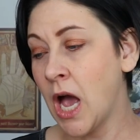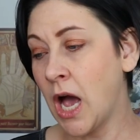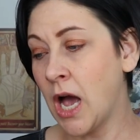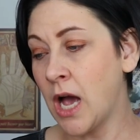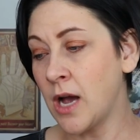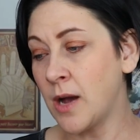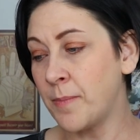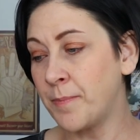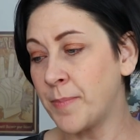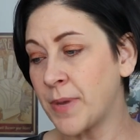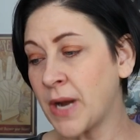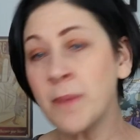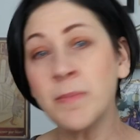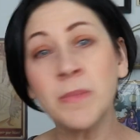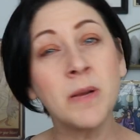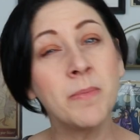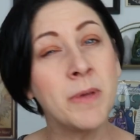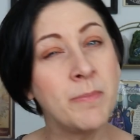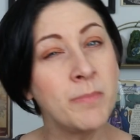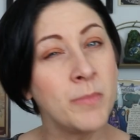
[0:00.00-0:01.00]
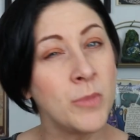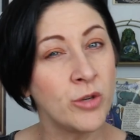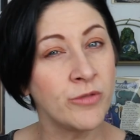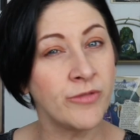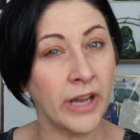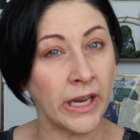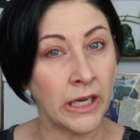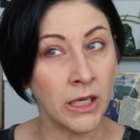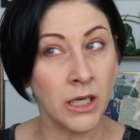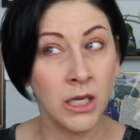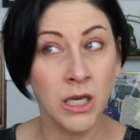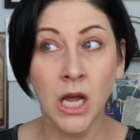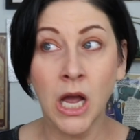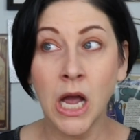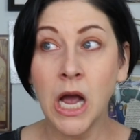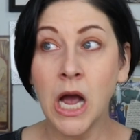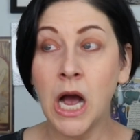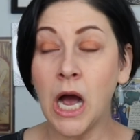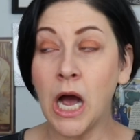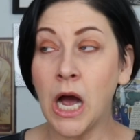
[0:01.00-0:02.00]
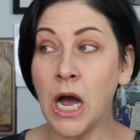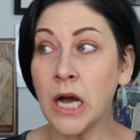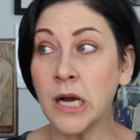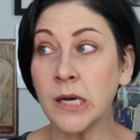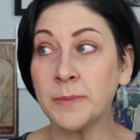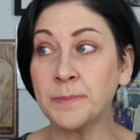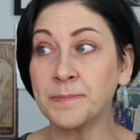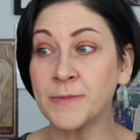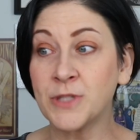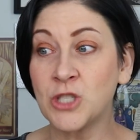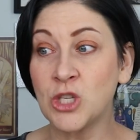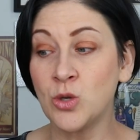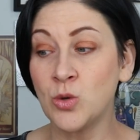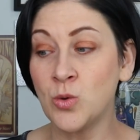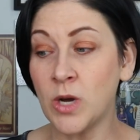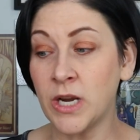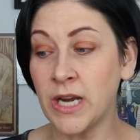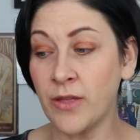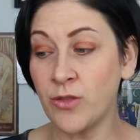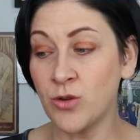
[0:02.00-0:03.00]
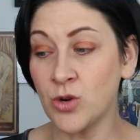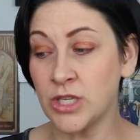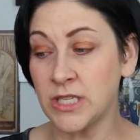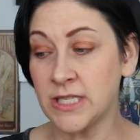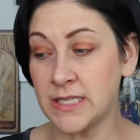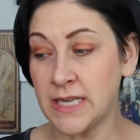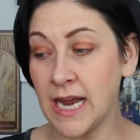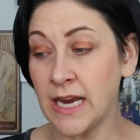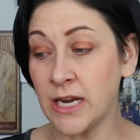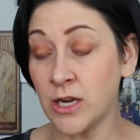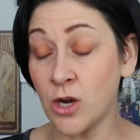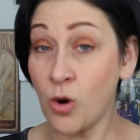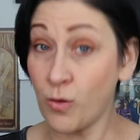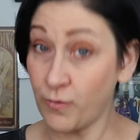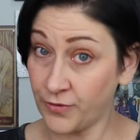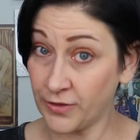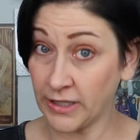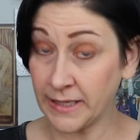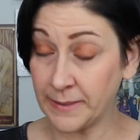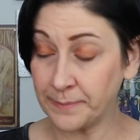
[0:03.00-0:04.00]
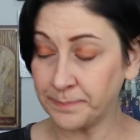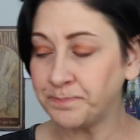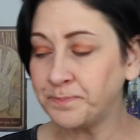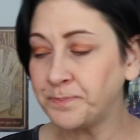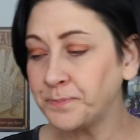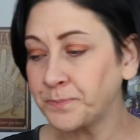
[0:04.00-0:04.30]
Um, but I'm going to be moving, um, to another state, hopefully.